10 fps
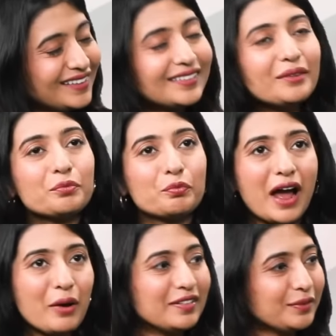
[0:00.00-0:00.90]
So
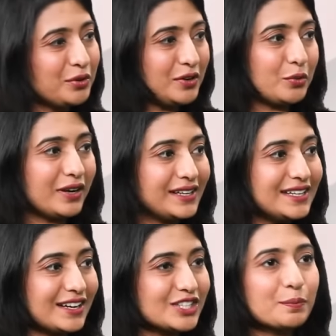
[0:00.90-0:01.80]
I also want to quickly
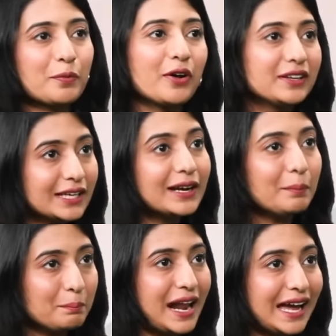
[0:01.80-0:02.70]
touch upon the
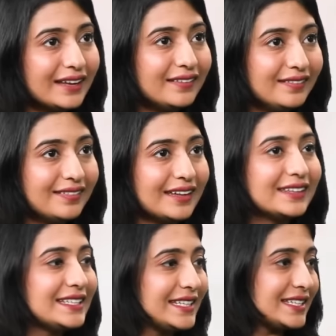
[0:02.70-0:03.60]
compliance,
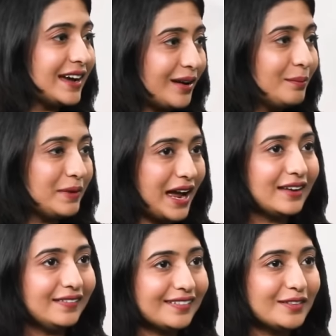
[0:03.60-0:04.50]
the data
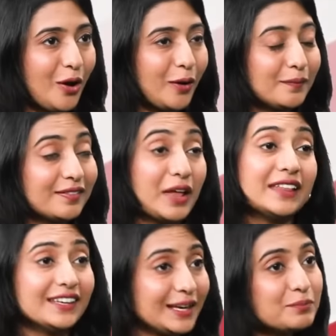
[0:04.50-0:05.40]
compliance norms, and
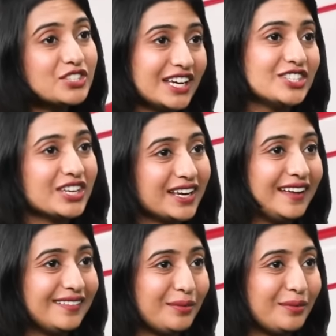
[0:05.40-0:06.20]
they keep changing as